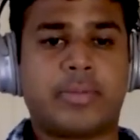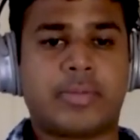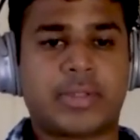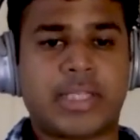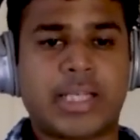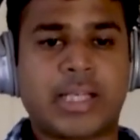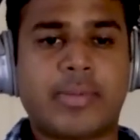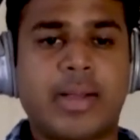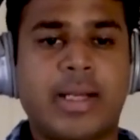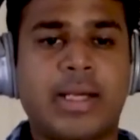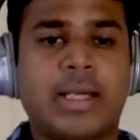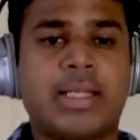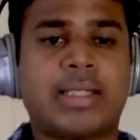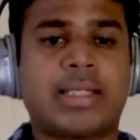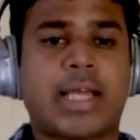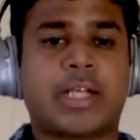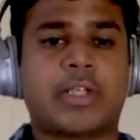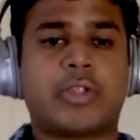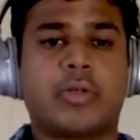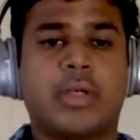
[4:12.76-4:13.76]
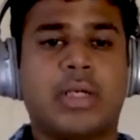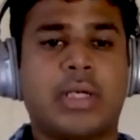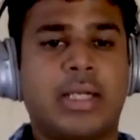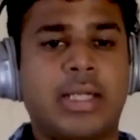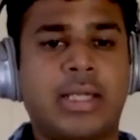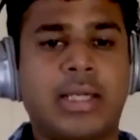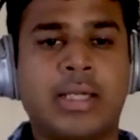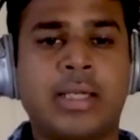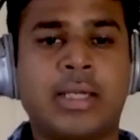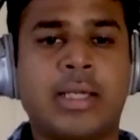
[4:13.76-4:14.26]
segment is
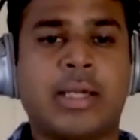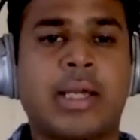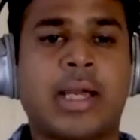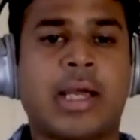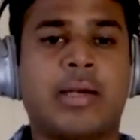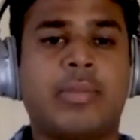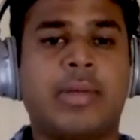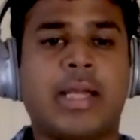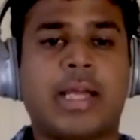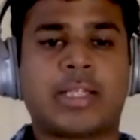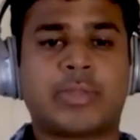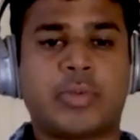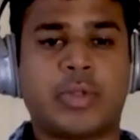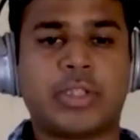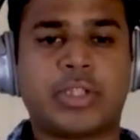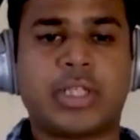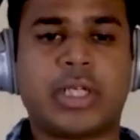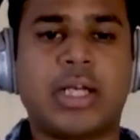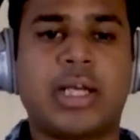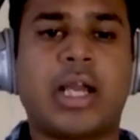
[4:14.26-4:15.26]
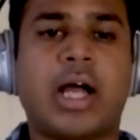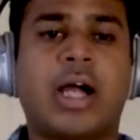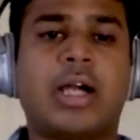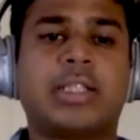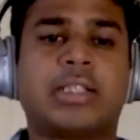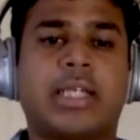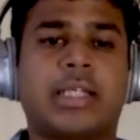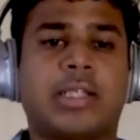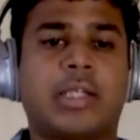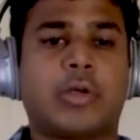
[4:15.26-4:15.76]
actually can be exponentially
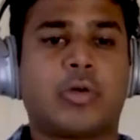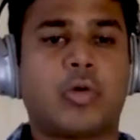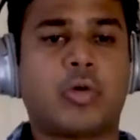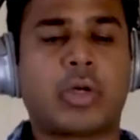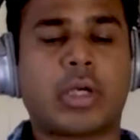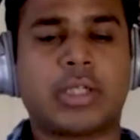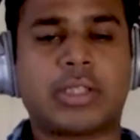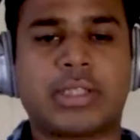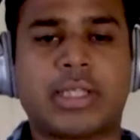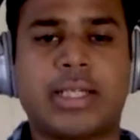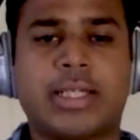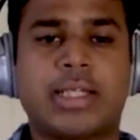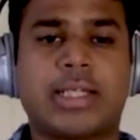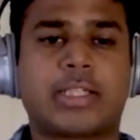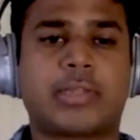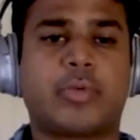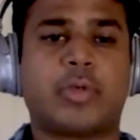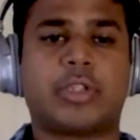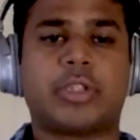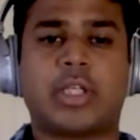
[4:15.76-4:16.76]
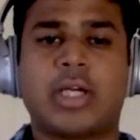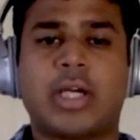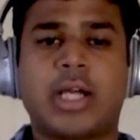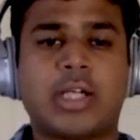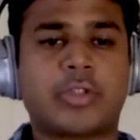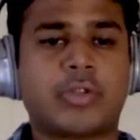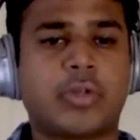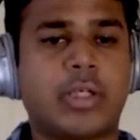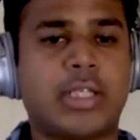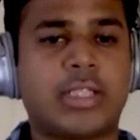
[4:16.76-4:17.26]
large, and the total set is exponentially
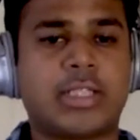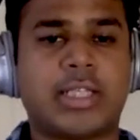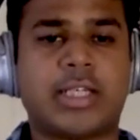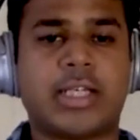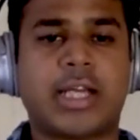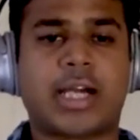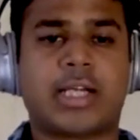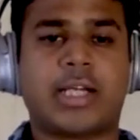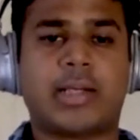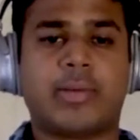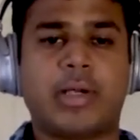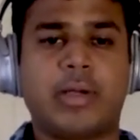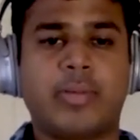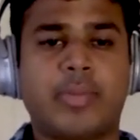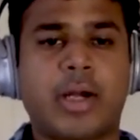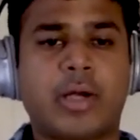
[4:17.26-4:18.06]
large, so it is intractable,